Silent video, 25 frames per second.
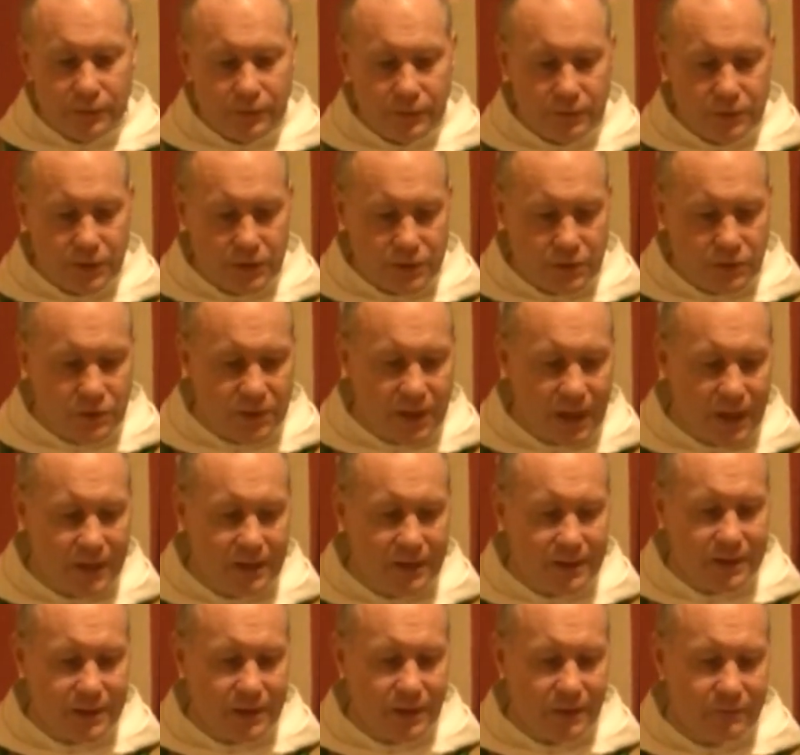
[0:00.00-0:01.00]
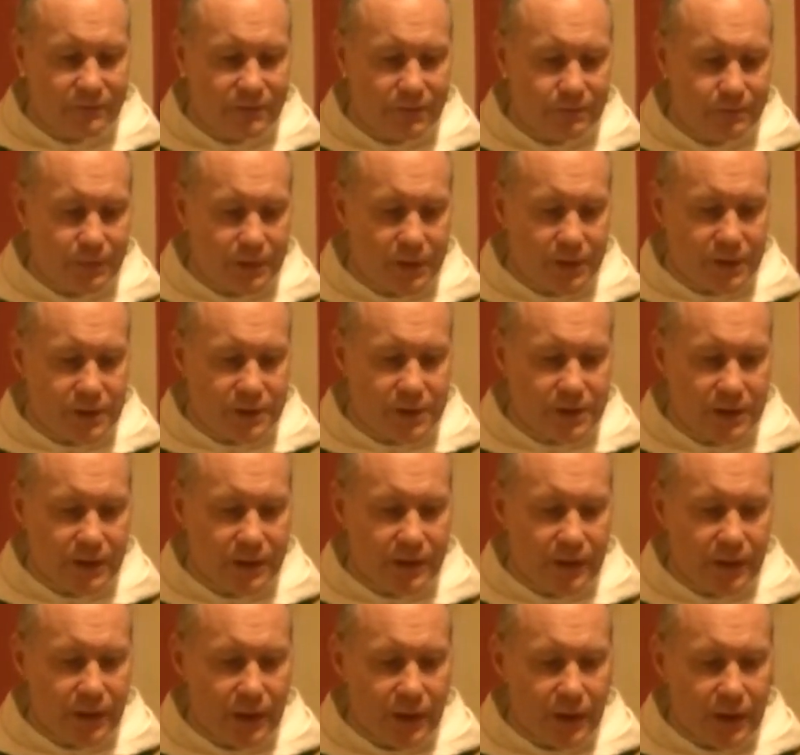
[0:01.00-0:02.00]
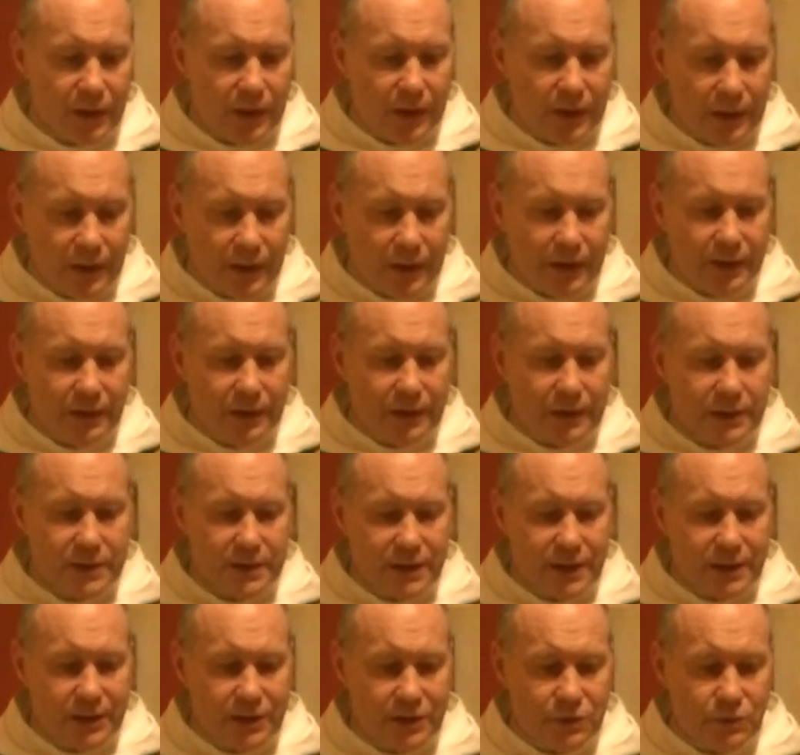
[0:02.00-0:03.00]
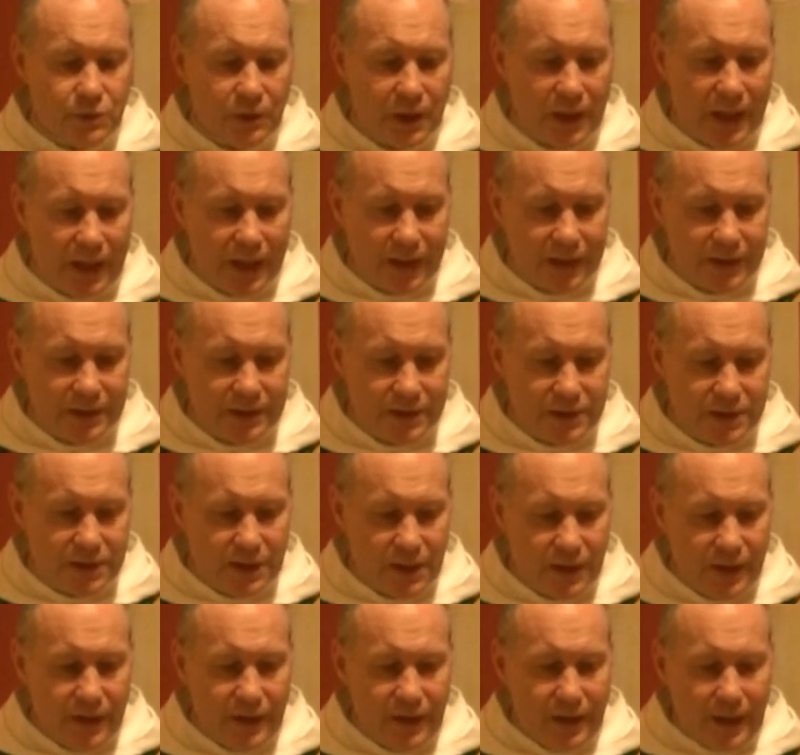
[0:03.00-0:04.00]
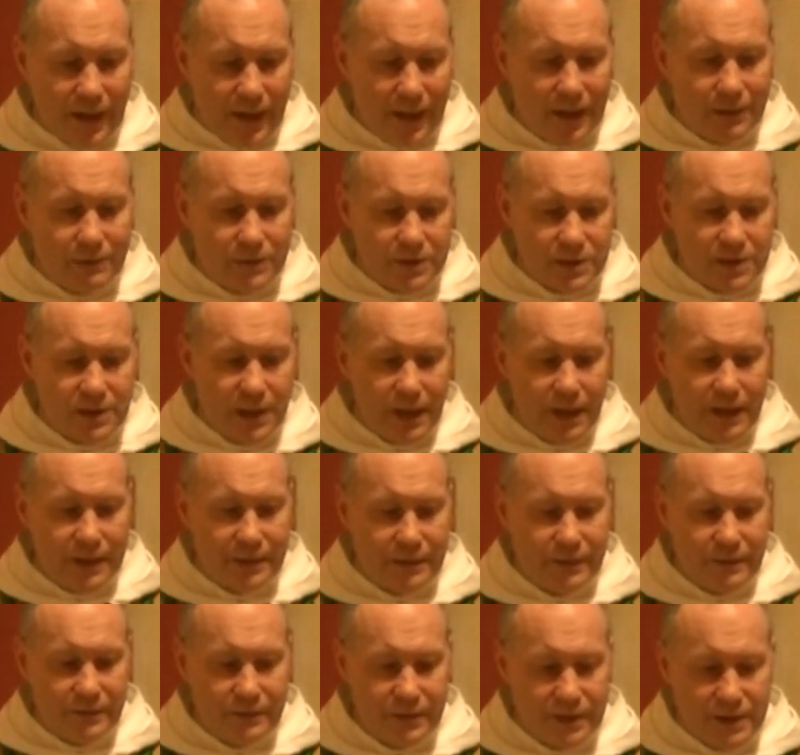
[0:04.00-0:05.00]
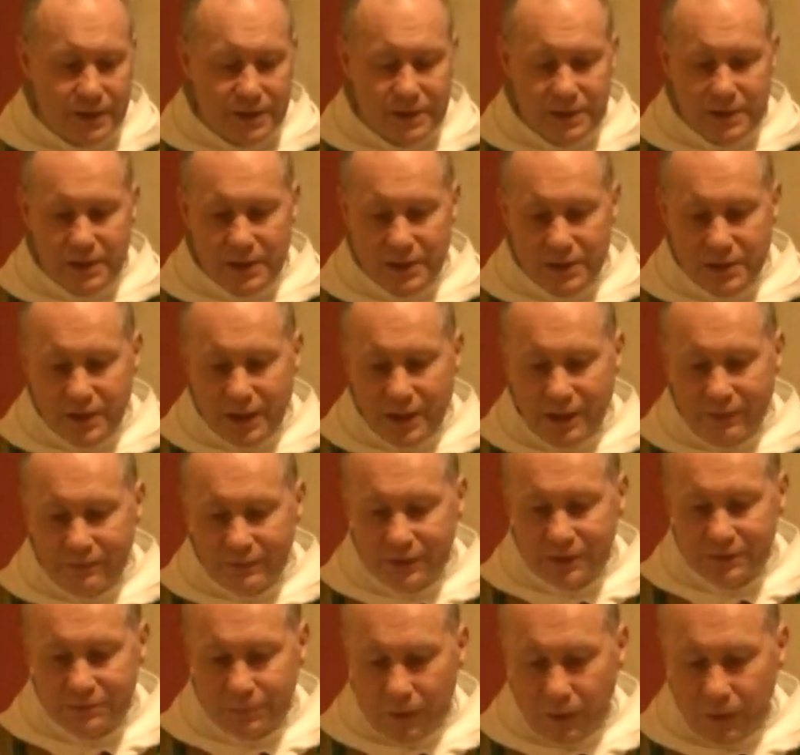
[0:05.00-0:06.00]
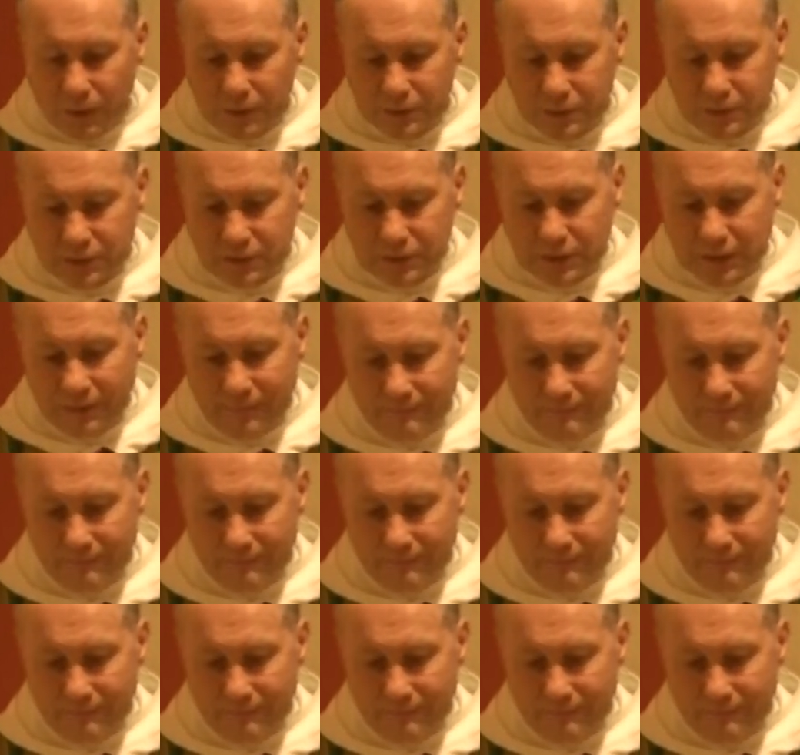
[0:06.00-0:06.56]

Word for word: the totality of the person in sexual acts outside this sacred bond.